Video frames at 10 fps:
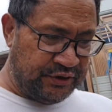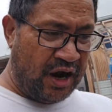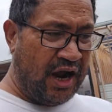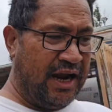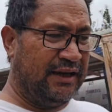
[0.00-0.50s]

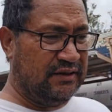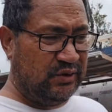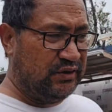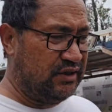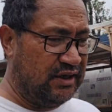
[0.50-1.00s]
dry,
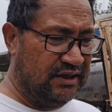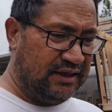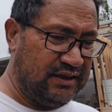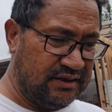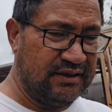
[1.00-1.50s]
so it's
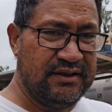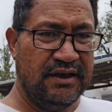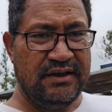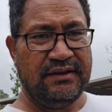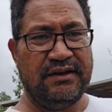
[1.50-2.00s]
not like
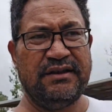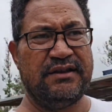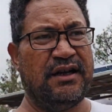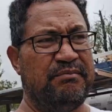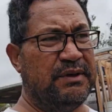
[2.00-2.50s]

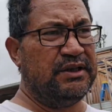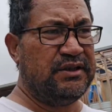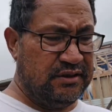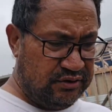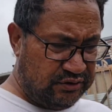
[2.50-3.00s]
there's not
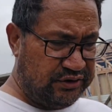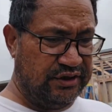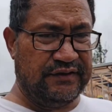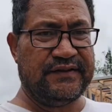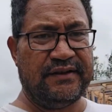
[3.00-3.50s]
much
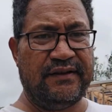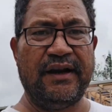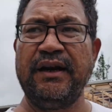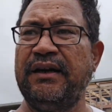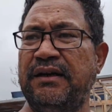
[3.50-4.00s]
nutrients
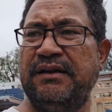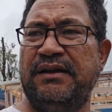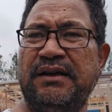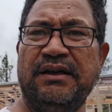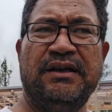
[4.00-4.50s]
in there.
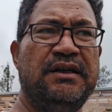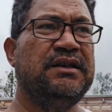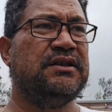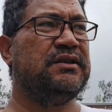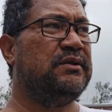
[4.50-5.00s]

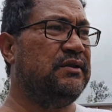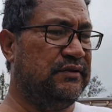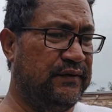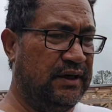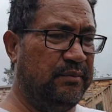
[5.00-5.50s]
So
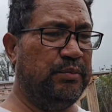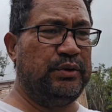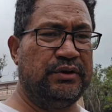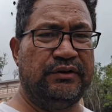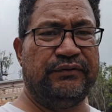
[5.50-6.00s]
it's very
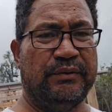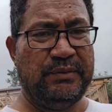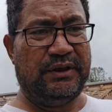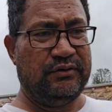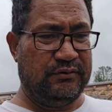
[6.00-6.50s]
important
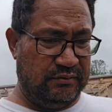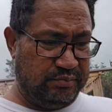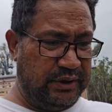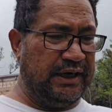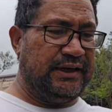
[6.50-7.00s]
for me
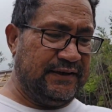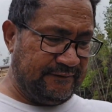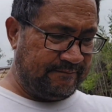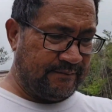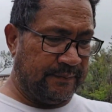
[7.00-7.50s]
to bring